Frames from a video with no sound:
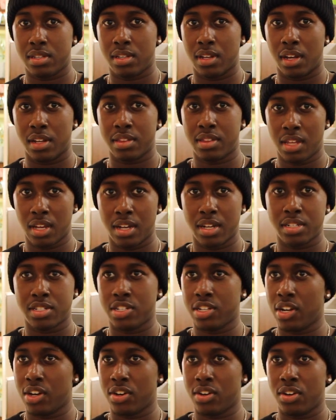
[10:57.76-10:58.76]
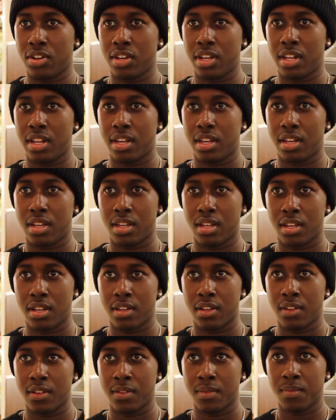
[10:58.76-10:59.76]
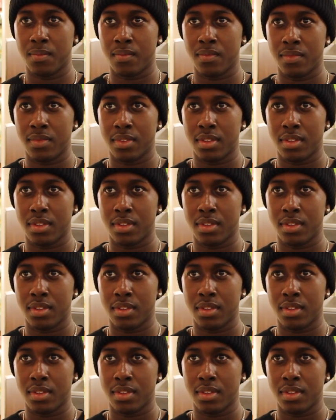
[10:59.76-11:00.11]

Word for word: Young Thug, Chanel, go get it. You sure it ain't India?